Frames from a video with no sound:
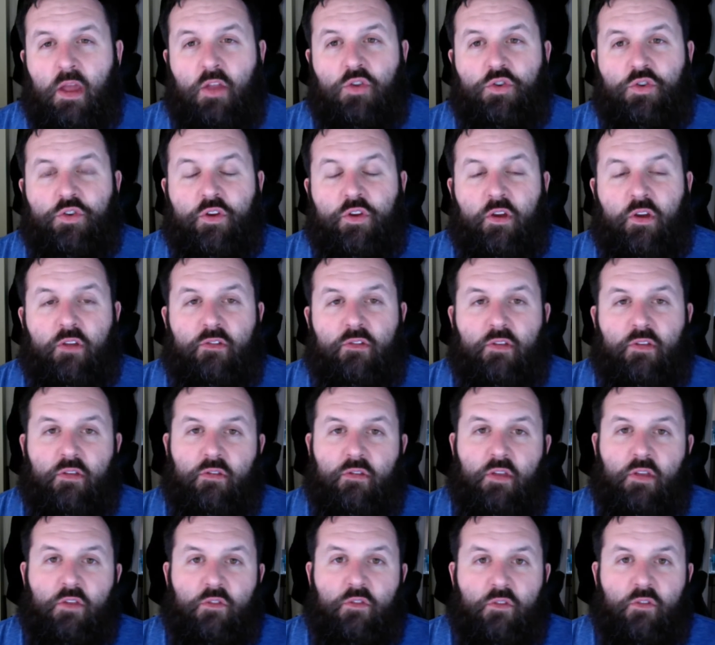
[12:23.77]
just
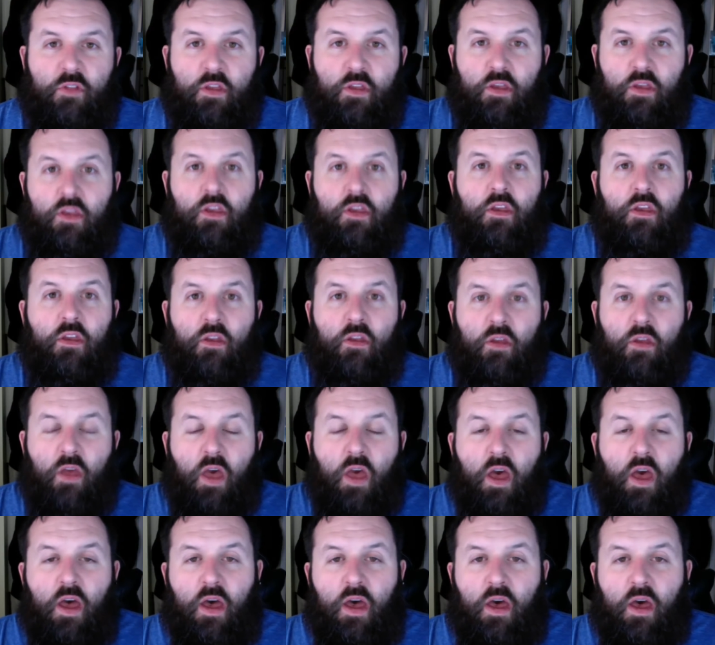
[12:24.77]
essentially
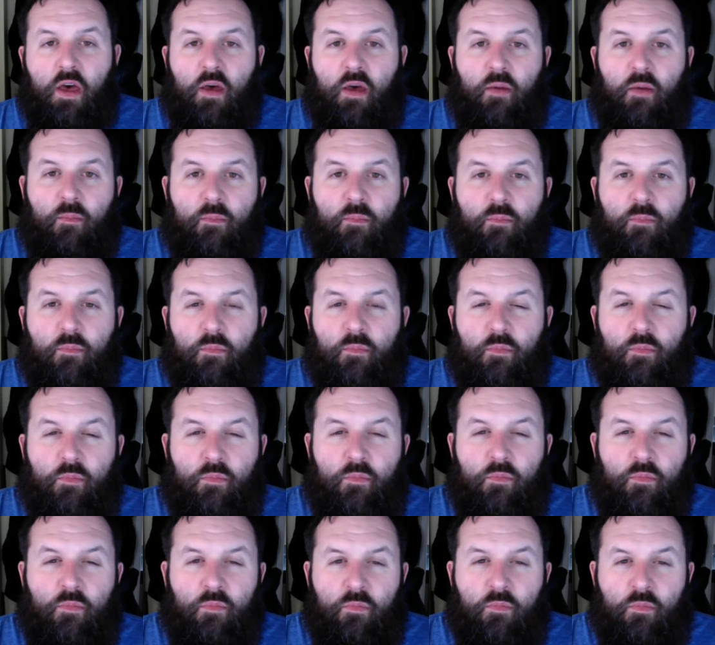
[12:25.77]

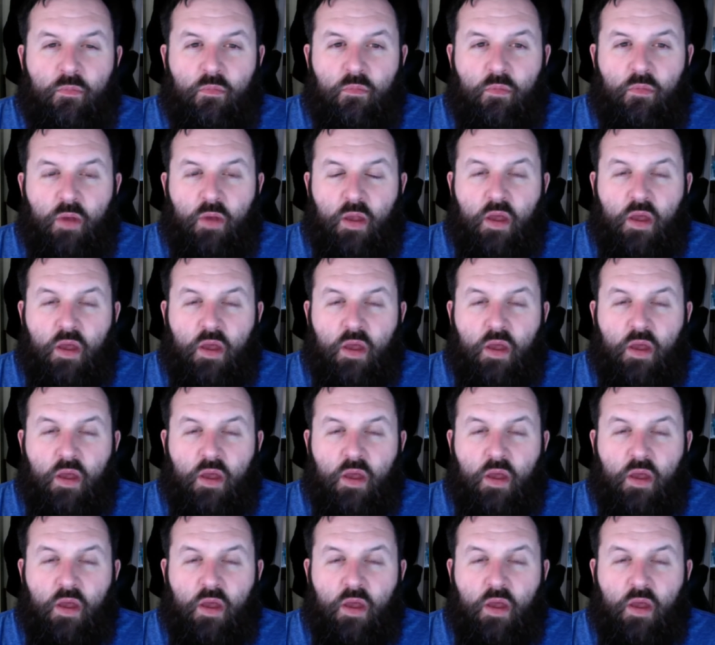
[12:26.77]
a